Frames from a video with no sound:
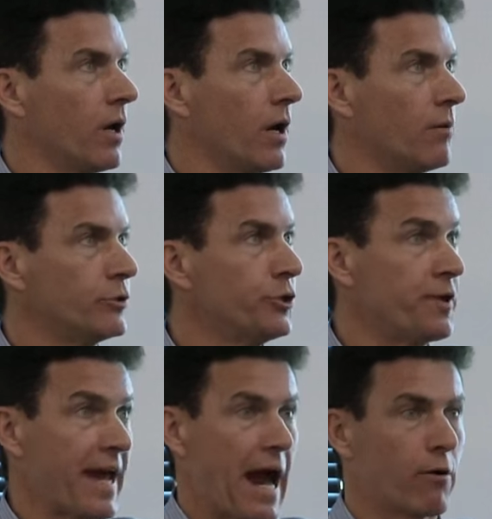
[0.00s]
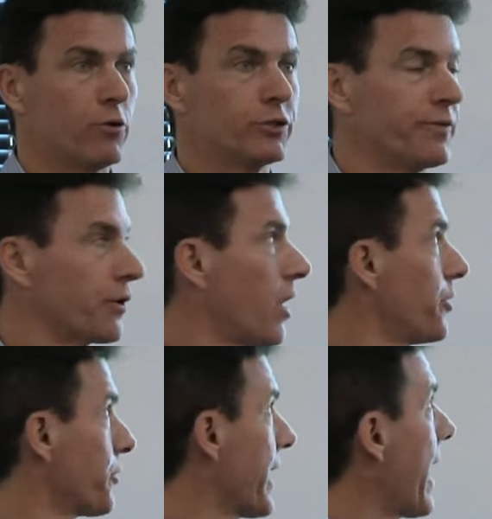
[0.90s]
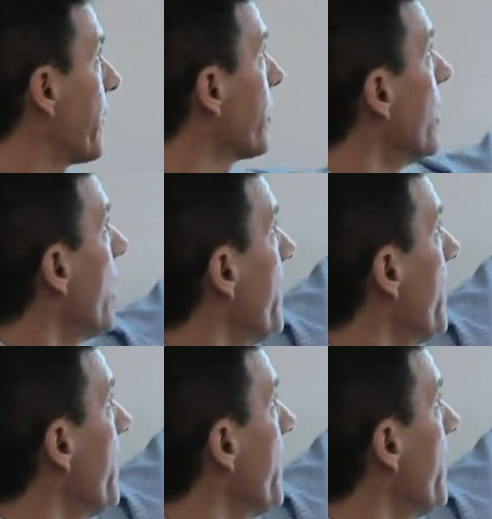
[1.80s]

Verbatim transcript: um, shooting arrows if you're a hunter-gatherer,